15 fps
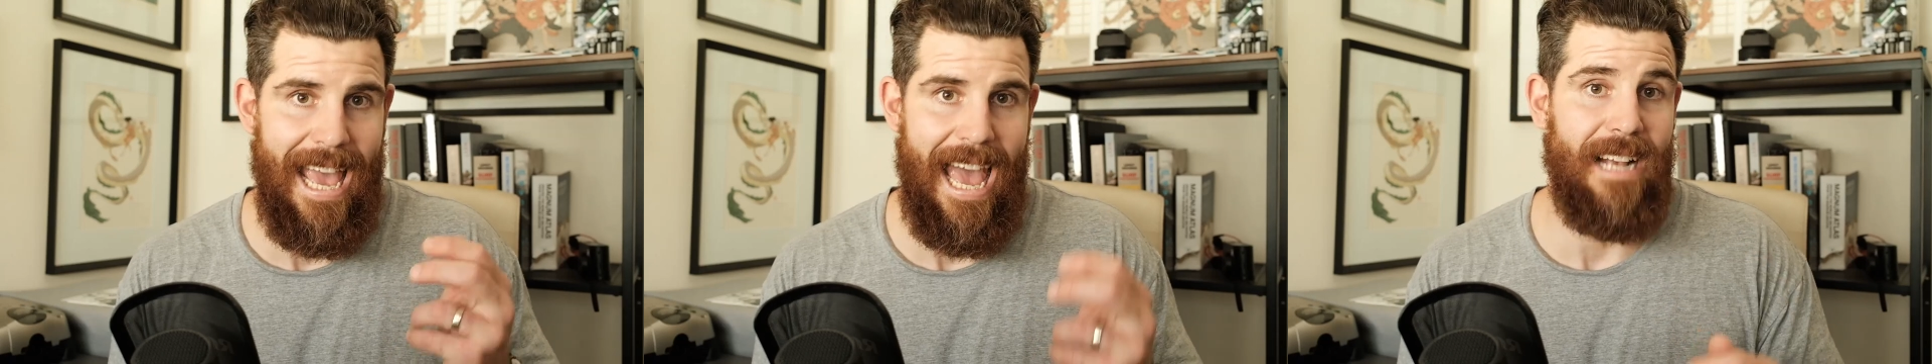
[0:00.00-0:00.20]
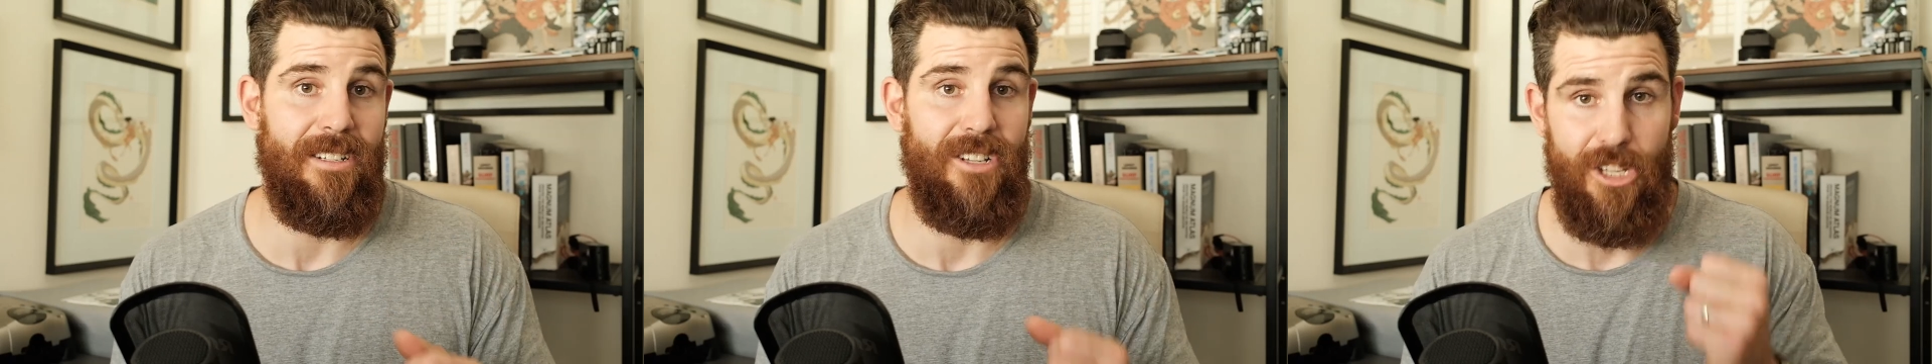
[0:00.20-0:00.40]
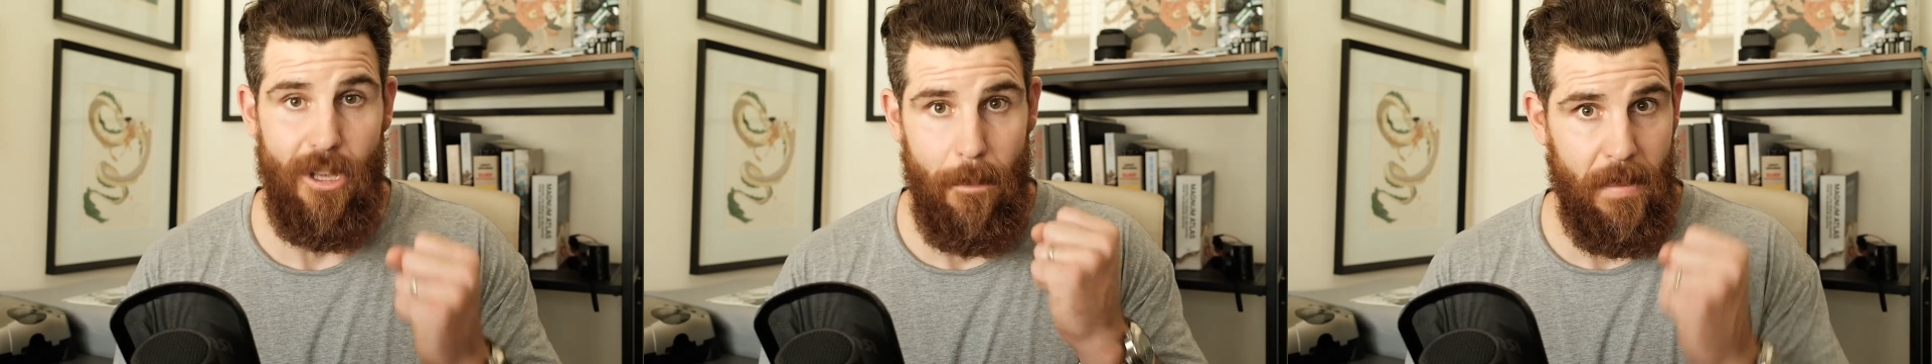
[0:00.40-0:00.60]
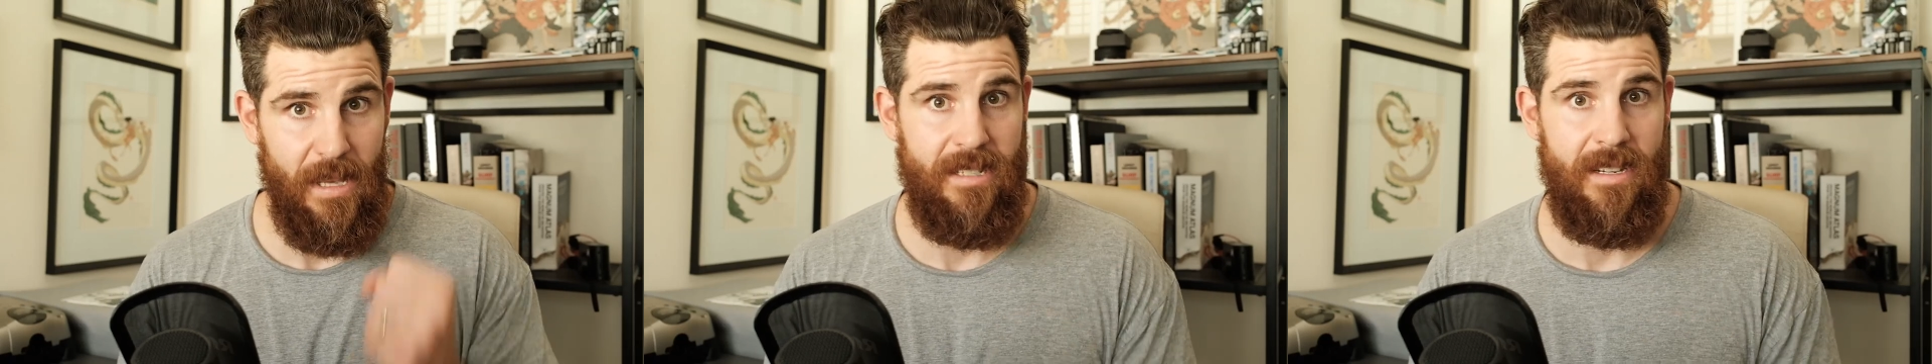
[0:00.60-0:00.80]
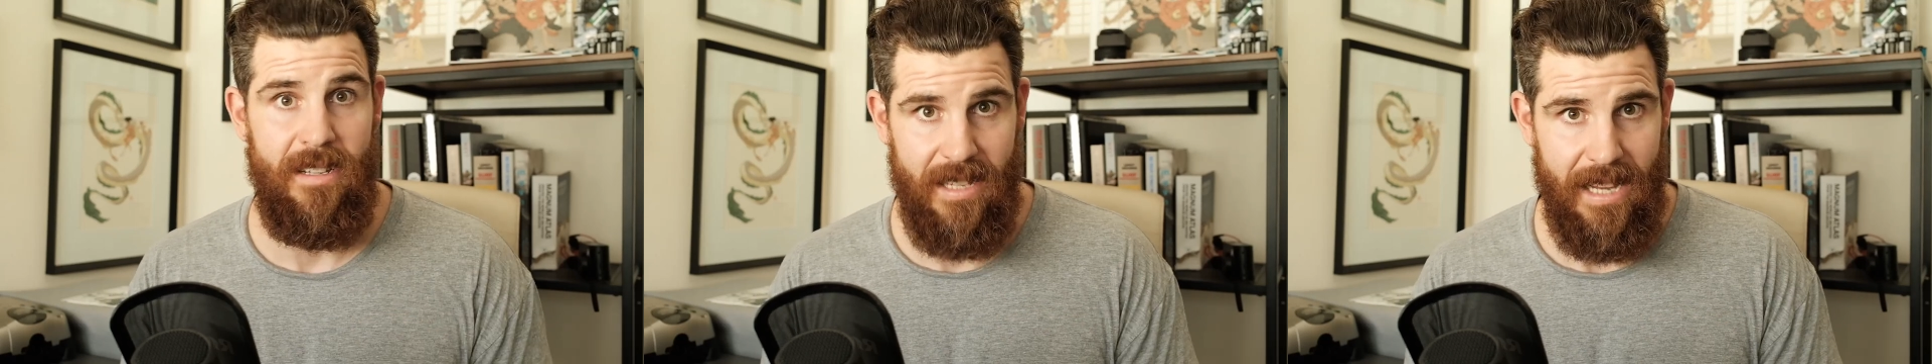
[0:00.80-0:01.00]
acts as a
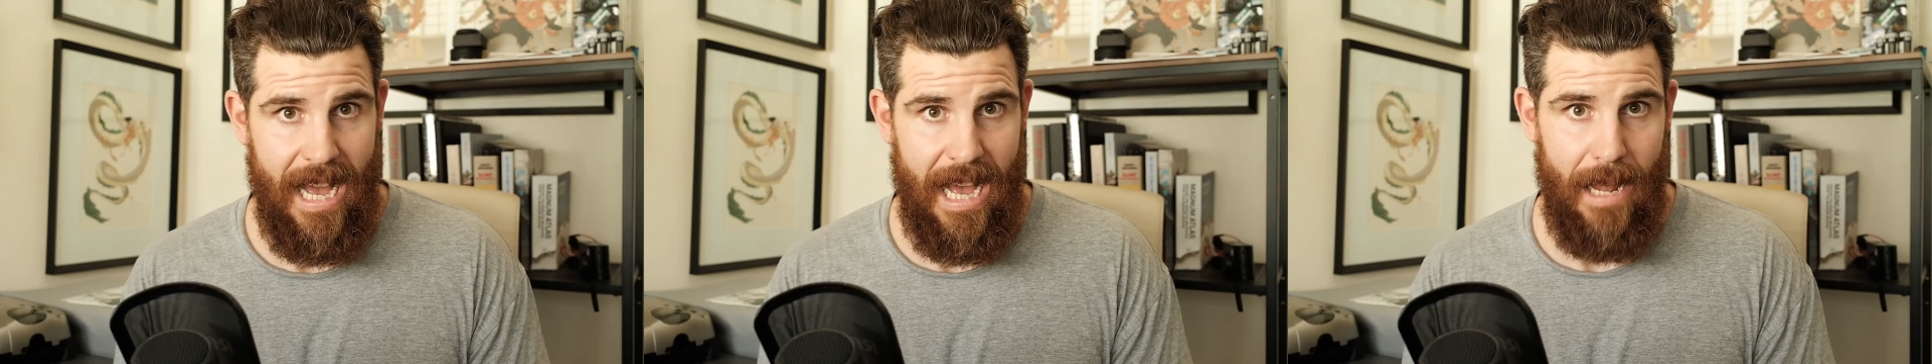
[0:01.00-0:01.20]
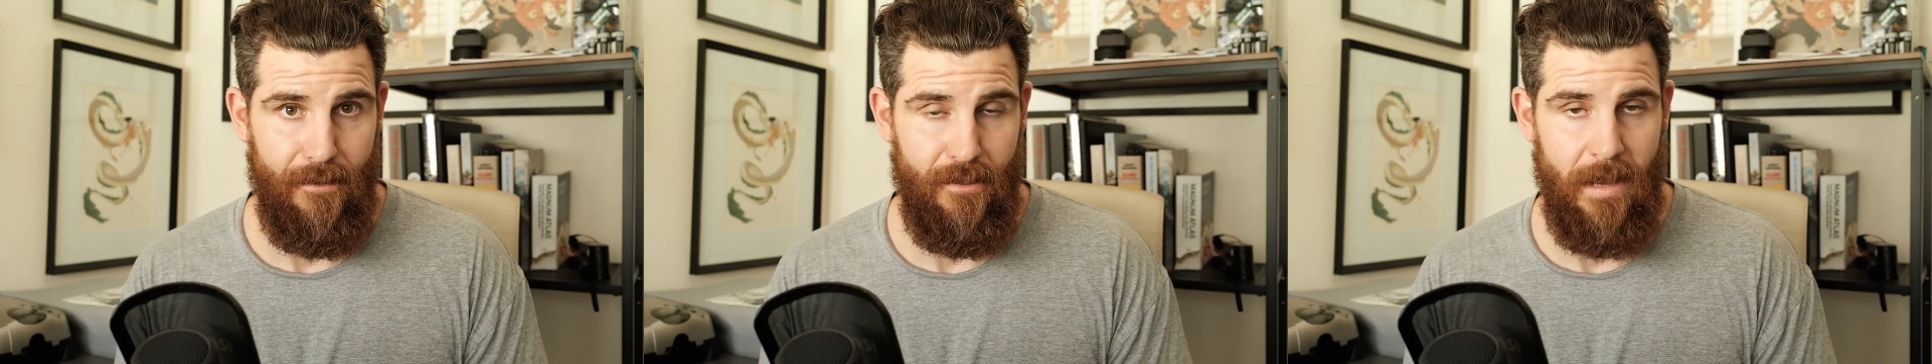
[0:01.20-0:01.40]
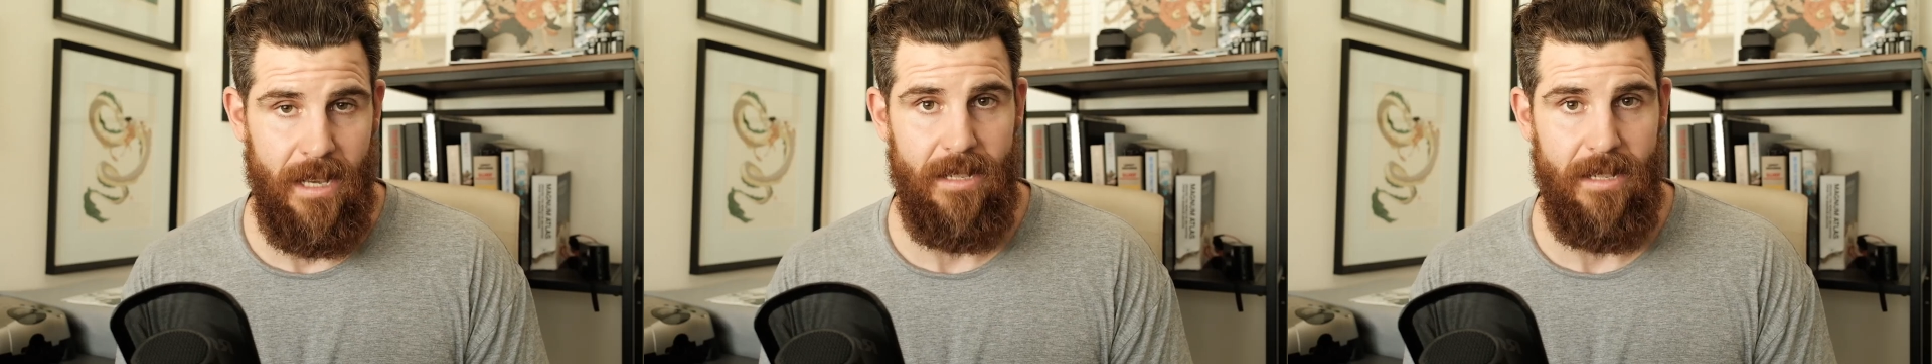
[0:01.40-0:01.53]
business card for me.